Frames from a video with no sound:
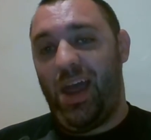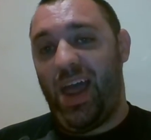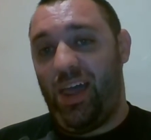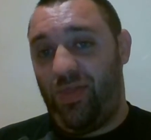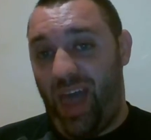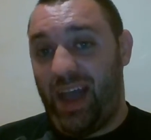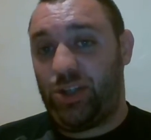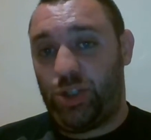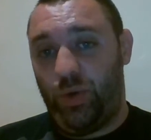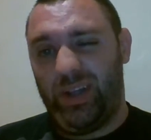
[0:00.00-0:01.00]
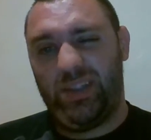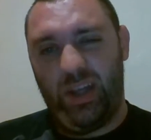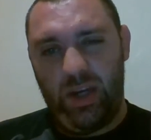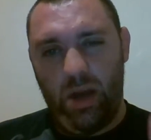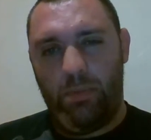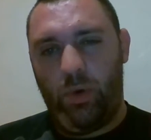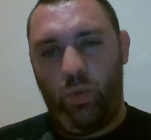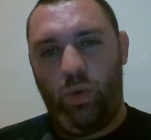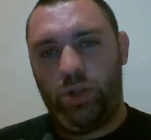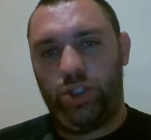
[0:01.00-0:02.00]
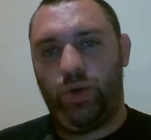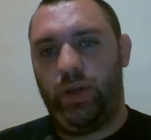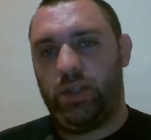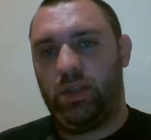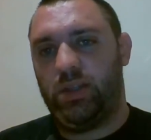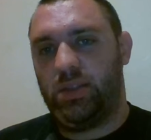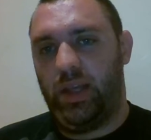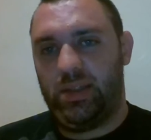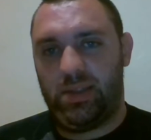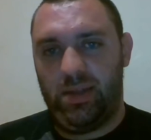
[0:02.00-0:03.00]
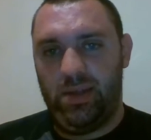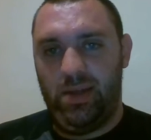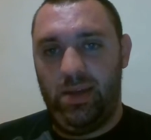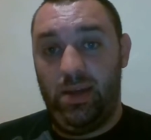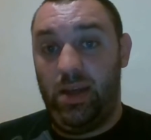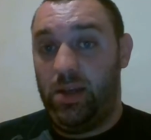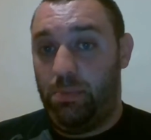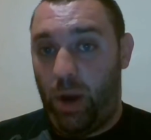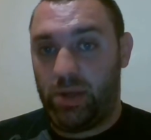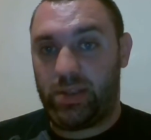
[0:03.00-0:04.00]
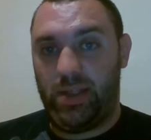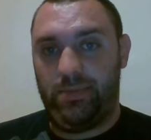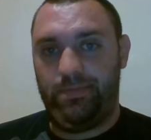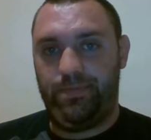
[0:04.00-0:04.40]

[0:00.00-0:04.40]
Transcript: And that choice, the number one choice on this list, Boston.